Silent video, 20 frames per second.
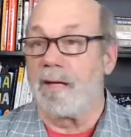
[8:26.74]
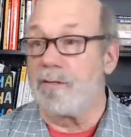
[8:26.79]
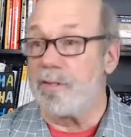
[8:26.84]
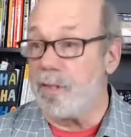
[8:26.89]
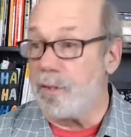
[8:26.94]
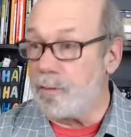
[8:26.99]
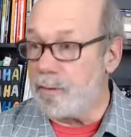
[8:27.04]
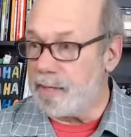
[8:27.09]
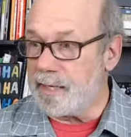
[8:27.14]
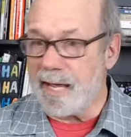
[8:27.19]

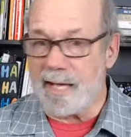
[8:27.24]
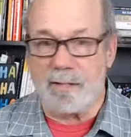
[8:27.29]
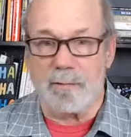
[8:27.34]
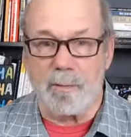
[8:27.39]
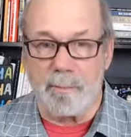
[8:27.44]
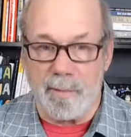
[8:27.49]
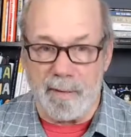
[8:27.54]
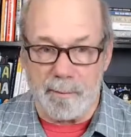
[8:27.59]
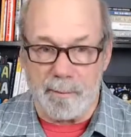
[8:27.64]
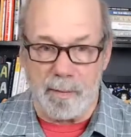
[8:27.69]
to connect
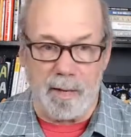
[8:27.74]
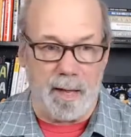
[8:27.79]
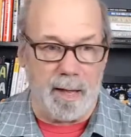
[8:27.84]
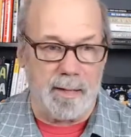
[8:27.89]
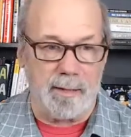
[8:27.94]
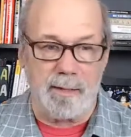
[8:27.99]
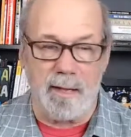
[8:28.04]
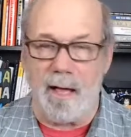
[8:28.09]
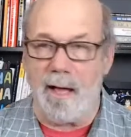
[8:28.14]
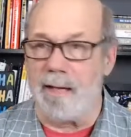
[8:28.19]
with people
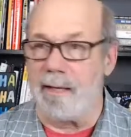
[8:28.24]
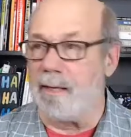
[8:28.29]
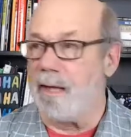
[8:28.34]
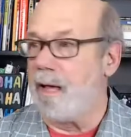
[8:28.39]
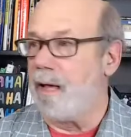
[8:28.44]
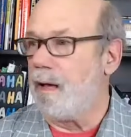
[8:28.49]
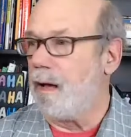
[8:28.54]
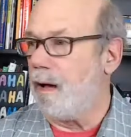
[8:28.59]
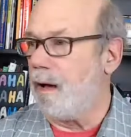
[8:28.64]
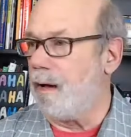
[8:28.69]
online,
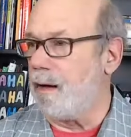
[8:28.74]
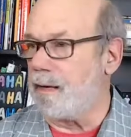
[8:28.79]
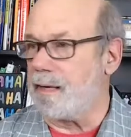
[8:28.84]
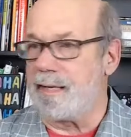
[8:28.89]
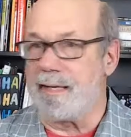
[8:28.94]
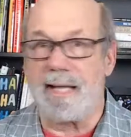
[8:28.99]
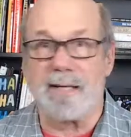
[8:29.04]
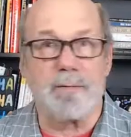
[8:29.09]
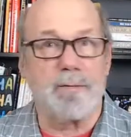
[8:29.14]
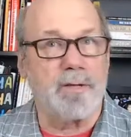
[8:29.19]
uh,
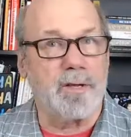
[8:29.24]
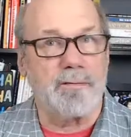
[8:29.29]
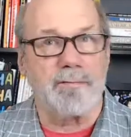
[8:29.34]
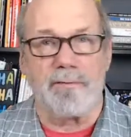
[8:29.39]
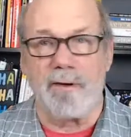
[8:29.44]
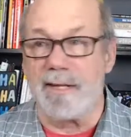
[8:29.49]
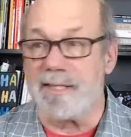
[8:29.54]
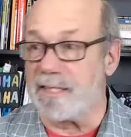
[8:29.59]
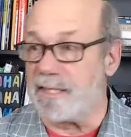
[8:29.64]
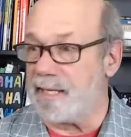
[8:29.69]
connect with your
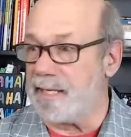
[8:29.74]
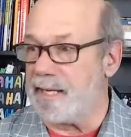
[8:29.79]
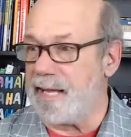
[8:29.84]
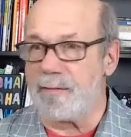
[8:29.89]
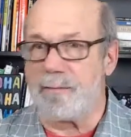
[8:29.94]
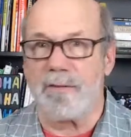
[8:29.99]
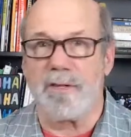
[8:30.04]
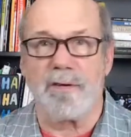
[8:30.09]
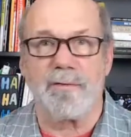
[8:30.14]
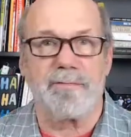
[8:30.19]
friends,
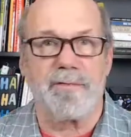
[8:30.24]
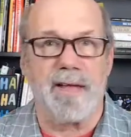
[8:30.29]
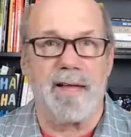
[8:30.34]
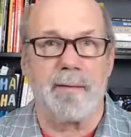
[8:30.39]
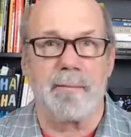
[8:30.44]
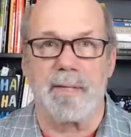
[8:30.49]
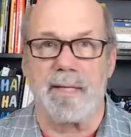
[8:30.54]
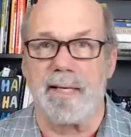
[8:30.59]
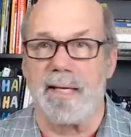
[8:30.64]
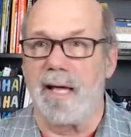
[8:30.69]
connect with your
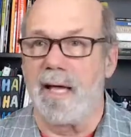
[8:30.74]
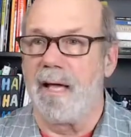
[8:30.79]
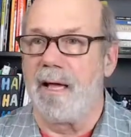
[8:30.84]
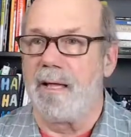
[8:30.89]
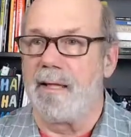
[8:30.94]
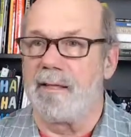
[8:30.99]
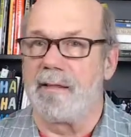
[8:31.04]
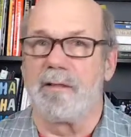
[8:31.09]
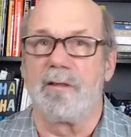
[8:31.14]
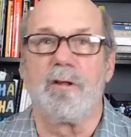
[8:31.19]
family,
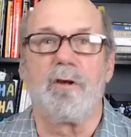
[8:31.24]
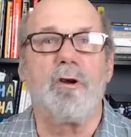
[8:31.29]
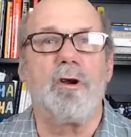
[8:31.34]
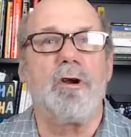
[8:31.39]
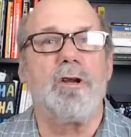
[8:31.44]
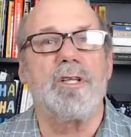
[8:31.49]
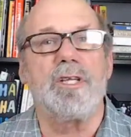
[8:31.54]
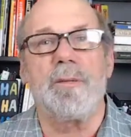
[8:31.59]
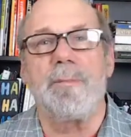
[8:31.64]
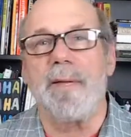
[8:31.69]

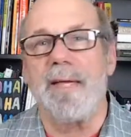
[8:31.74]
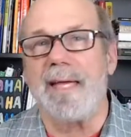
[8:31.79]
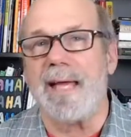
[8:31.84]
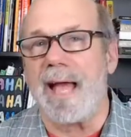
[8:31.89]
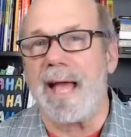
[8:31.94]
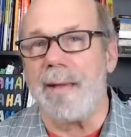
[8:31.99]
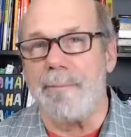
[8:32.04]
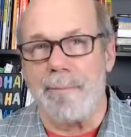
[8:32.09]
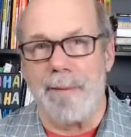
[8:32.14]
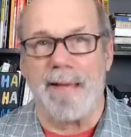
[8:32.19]
learn to be
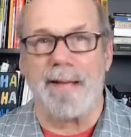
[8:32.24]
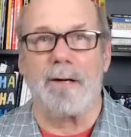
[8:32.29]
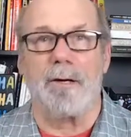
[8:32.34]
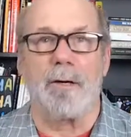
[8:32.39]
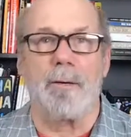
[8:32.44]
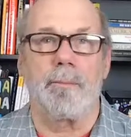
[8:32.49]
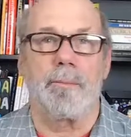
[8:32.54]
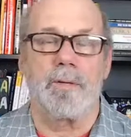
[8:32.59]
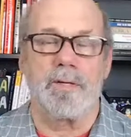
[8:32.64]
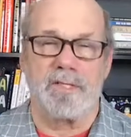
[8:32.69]
a
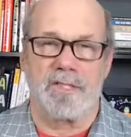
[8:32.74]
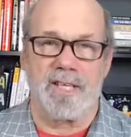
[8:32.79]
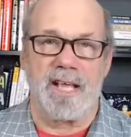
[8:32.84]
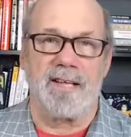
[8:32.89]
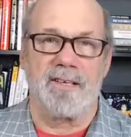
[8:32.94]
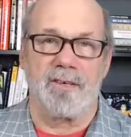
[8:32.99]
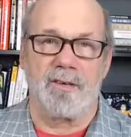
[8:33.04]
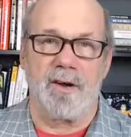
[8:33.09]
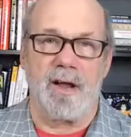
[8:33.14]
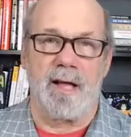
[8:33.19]
better
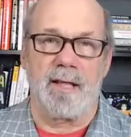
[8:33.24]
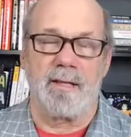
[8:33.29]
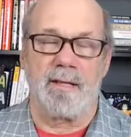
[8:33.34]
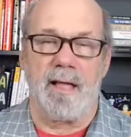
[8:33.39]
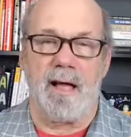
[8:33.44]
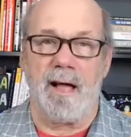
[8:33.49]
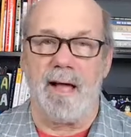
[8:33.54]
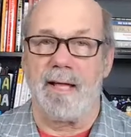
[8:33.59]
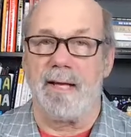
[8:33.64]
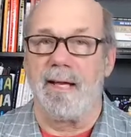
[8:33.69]
presenter
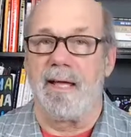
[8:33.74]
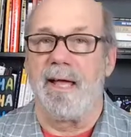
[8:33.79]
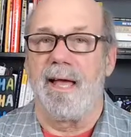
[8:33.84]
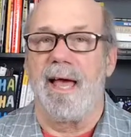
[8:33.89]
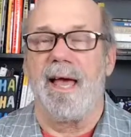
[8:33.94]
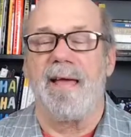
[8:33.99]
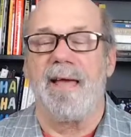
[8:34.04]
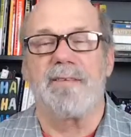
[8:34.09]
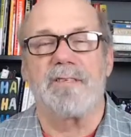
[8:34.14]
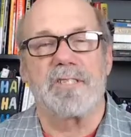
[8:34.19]
online.
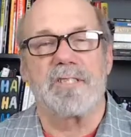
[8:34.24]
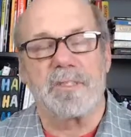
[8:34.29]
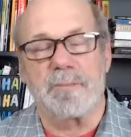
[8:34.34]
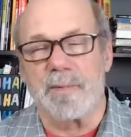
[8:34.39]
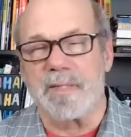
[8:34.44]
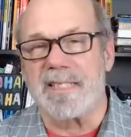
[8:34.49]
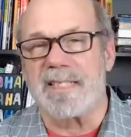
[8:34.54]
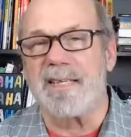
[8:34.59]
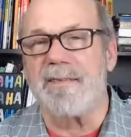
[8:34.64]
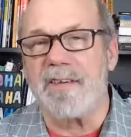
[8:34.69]
And there's
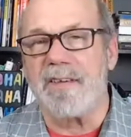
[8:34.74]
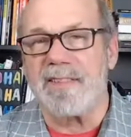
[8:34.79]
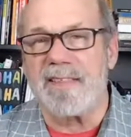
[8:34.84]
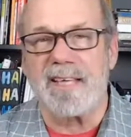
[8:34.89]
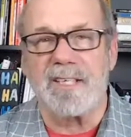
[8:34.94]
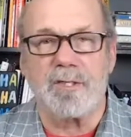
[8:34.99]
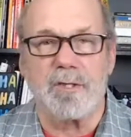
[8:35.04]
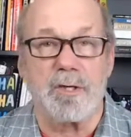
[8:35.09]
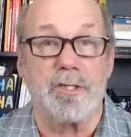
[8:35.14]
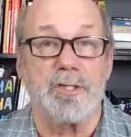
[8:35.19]
specific
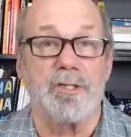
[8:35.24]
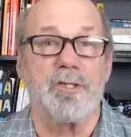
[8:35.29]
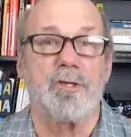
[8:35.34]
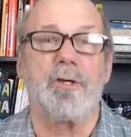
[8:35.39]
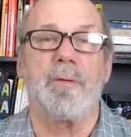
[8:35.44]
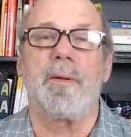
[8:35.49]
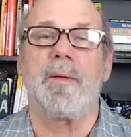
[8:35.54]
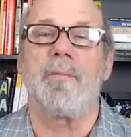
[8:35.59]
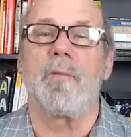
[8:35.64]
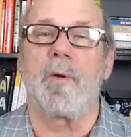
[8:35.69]
things you can do
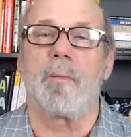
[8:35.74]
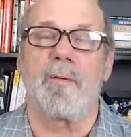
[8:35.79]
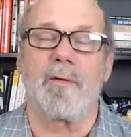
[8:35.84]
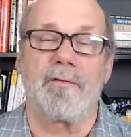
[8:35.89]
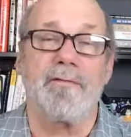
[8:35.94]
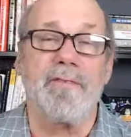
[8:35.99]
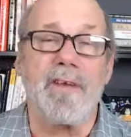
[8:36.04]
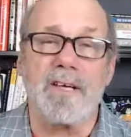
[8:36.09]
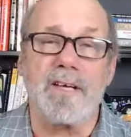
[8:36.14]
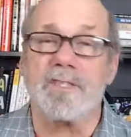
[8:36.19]
to be more
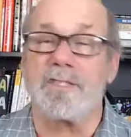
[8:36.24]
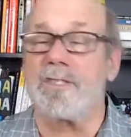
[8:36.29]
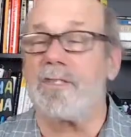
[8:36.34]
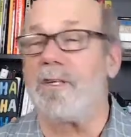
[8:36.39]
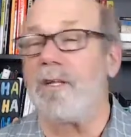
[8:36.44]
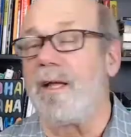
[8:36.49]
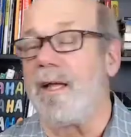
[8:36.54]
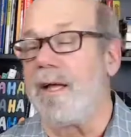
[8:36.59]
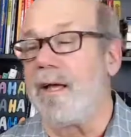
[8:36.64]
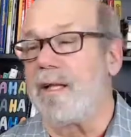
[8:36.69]

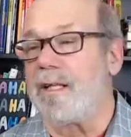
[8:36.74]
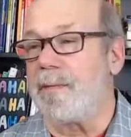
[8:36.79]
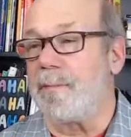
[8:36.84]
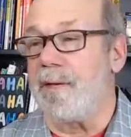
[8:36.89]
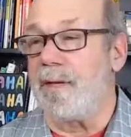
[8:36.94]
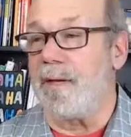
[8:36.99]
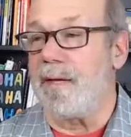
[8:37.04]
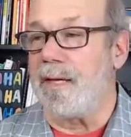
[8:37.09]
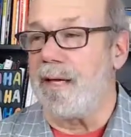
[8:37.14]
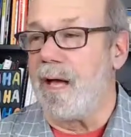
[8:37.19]
professional, to
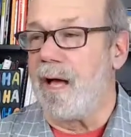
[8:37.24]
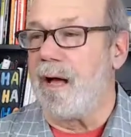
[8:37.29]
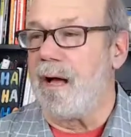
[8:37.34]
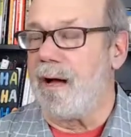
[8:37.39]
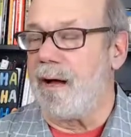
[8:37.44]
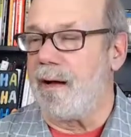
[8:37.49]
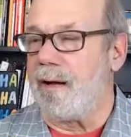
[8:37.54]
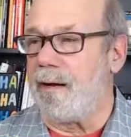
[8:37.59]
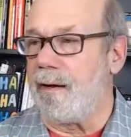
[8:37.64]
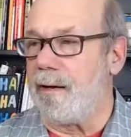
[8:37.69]
be
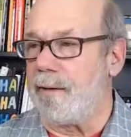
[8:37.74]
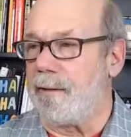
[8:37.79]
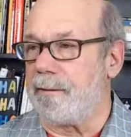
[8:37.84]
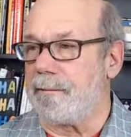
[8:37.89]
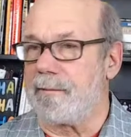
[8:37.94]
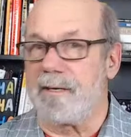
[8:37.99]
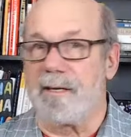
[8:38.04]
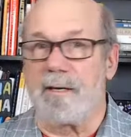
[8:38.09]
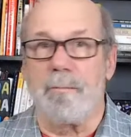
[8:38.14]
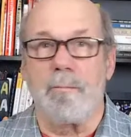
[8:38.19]
uh,
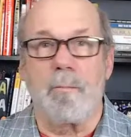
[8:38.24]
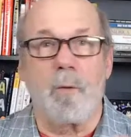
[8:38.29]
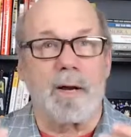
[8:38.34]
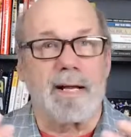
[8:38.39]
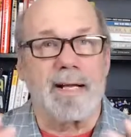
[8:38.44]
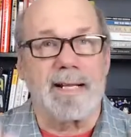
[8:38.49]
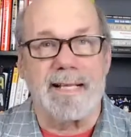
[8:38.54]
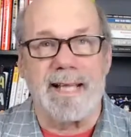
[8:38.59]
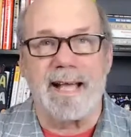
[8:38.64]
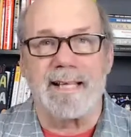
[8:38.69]
more
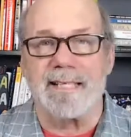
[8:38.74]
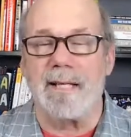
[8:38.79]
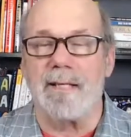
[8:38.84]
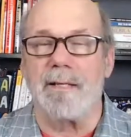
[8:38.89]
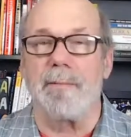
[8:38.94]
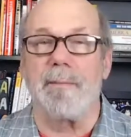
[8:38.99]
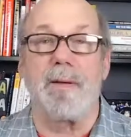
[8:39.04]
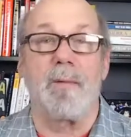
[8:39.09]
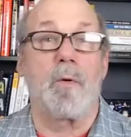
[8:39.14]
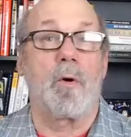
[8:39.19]
connected,
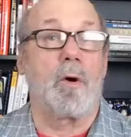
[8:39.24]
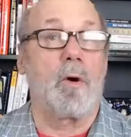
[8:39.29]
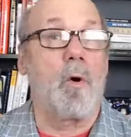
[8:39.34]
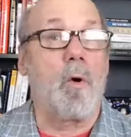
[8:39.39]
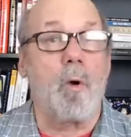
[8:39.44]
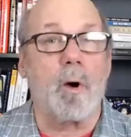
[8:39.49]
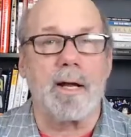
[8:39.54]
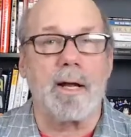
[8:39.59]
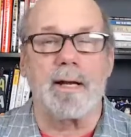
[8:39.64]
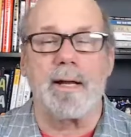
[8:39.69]
to be more
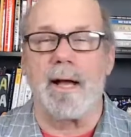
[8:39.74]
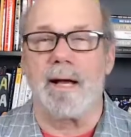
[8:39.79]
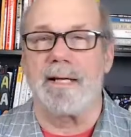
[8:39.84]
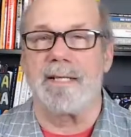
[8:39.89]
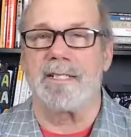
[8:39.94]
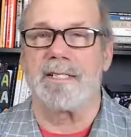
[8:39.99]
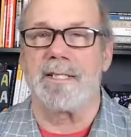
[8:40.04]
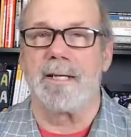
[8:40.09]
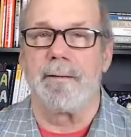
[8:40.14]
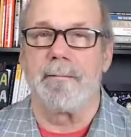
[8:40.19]

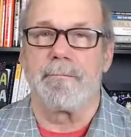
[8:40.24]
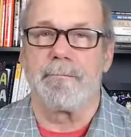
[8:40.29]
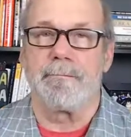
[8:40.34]
organized.